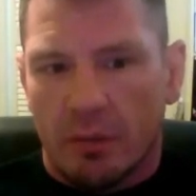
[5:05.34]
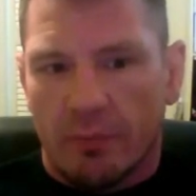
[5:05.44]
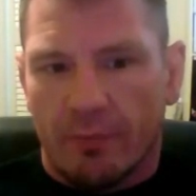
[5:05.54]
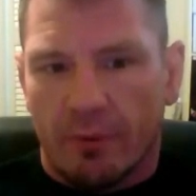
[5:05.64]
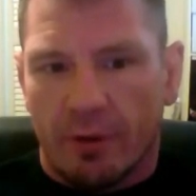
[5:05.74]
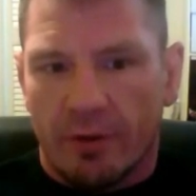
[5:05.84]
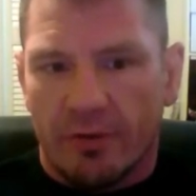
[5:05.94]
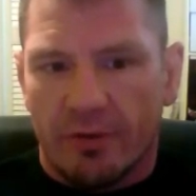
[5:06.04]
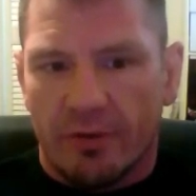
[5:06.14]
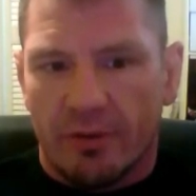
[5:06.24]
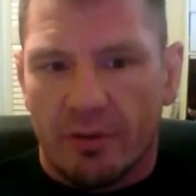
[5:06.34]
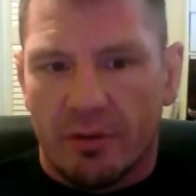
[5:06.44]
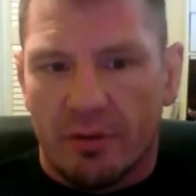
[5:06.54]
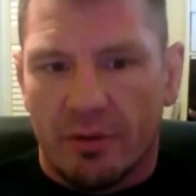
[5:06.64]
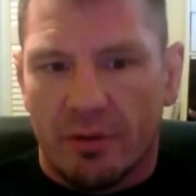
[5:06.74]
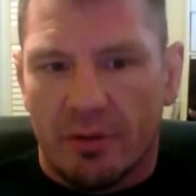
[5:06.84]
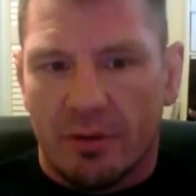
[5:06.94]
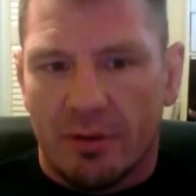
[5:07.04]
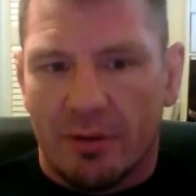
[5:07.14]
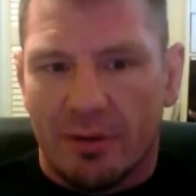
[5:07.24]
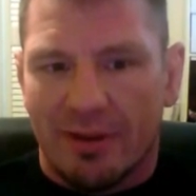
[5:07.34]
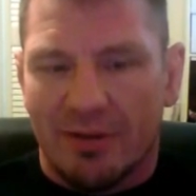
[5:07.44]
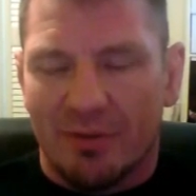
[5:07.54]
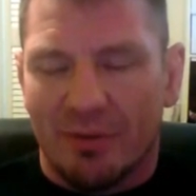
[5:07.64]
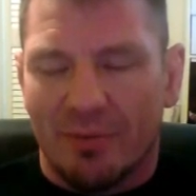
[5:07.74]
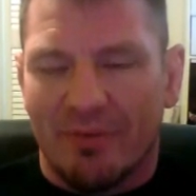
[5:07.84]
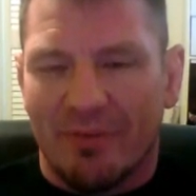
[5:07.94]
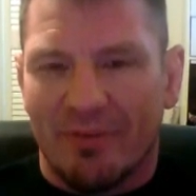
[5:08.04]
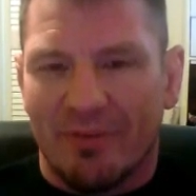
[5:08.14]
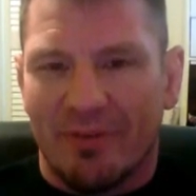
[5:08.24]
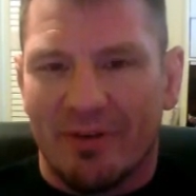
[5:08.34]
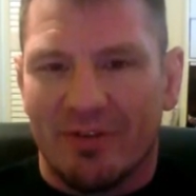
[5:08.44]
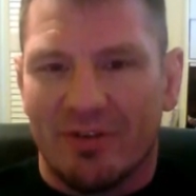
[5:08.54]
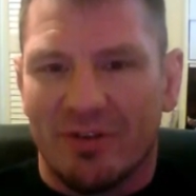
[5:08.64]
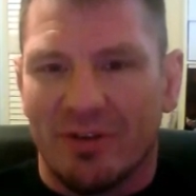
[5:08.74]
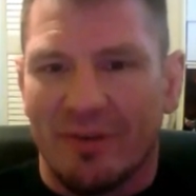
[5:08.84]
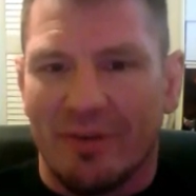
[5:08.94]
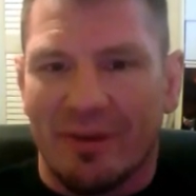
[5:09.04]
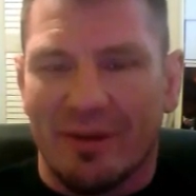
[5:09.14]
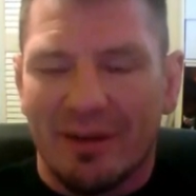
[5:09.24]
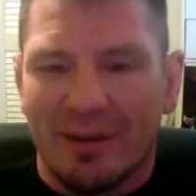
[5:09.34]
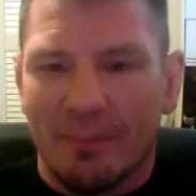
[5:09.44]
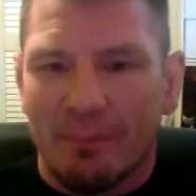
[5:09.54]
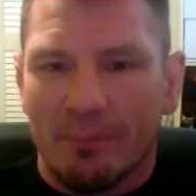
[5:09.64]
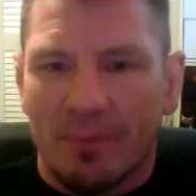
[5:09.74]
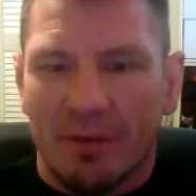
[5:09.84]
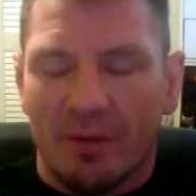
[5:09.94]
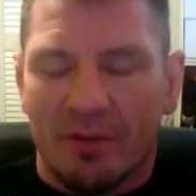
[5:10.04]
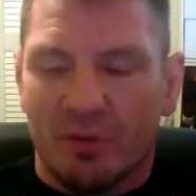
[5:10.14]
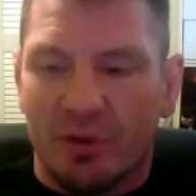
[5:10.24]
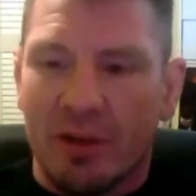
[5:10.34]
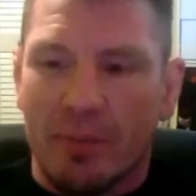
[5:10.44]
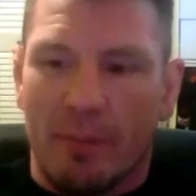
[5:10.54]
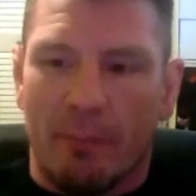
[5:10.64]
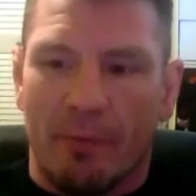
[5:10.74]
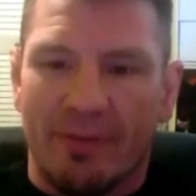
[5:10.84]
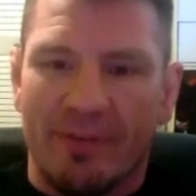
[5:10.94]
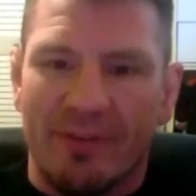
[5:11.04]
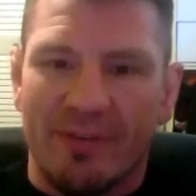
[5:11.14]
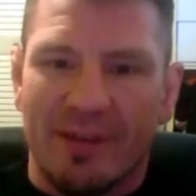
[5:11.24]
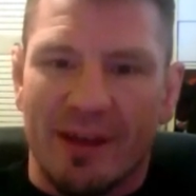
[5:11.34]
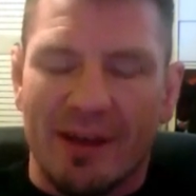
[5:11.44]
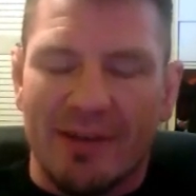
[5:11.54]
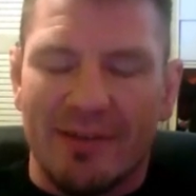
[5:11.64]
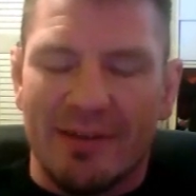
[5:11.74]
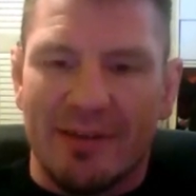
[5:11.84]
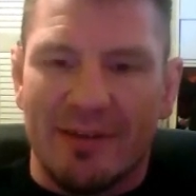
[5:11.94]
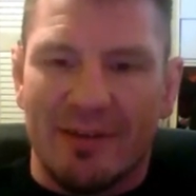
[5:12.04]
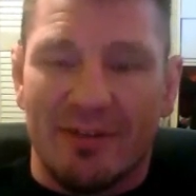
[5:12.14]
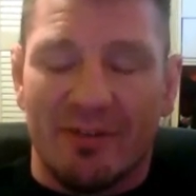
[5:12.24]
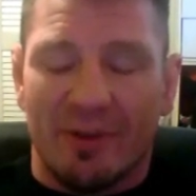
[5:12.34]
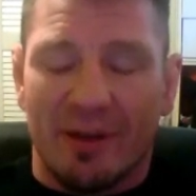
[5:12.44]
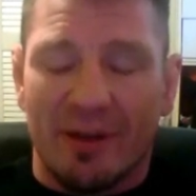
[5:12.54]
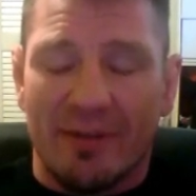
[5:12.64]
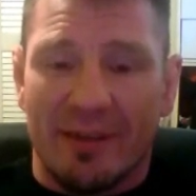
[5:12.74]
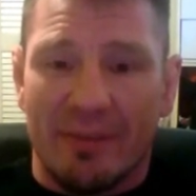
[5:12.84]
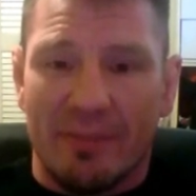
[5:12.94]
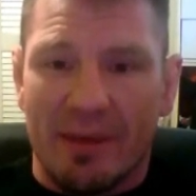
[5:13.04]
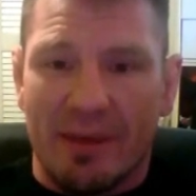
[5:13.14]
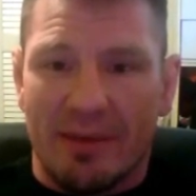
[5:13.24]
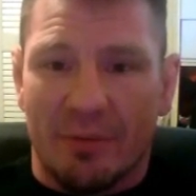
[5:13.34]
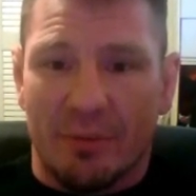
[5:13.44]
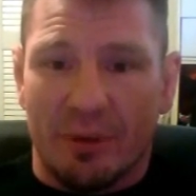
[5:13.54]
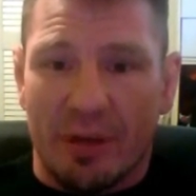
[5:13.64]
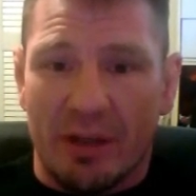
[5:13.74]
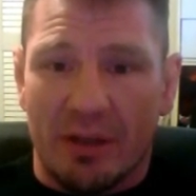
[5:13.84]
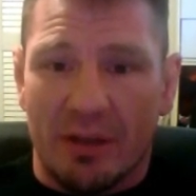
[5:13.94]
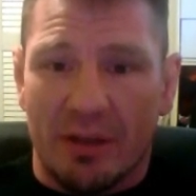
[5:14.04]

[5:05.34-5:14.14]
Forrest, he's one of my favorite fighters too. I mean, what's great about both of these guys is as fun as they can be in the ring,